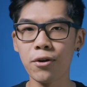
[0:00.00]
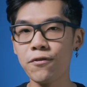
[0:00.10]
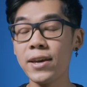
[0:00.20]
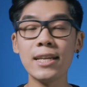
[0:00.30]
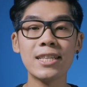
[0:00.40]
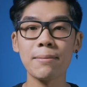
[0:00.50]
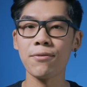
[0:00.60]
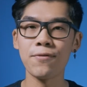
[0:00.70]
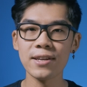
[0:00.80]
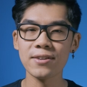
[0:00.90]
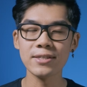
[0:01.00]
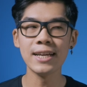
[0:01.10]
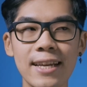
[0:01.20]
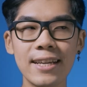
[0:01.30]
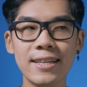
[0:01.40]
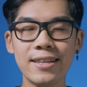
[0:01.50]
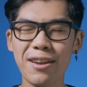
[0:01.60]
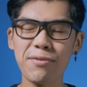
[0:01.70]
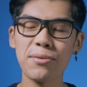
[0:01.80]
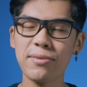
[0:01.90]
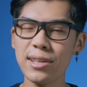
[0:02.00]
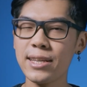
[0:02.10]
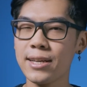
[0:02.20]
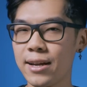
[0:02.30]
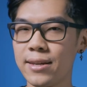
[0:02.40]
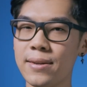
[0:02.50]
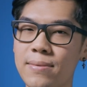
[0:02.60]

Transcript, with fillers: or faking depth of field, it never really cut it.